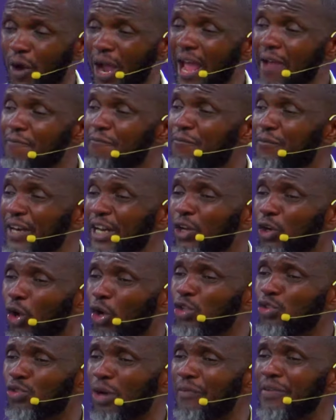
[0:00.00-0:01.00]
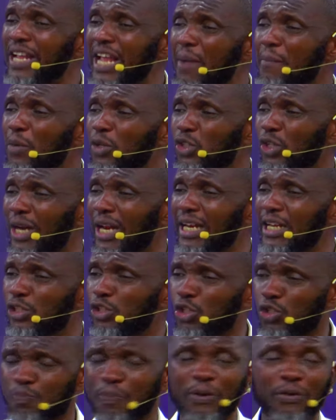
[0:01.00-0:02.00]
every contrary emotional issue,
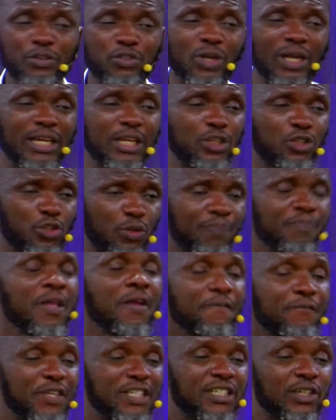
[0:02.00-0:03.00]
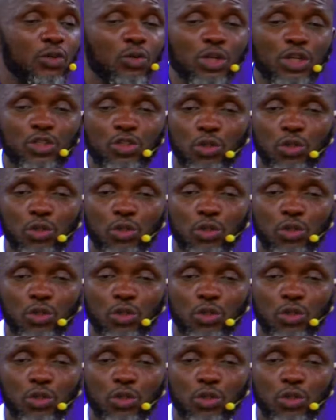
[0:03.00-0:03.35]
spiritual issue, physical issue.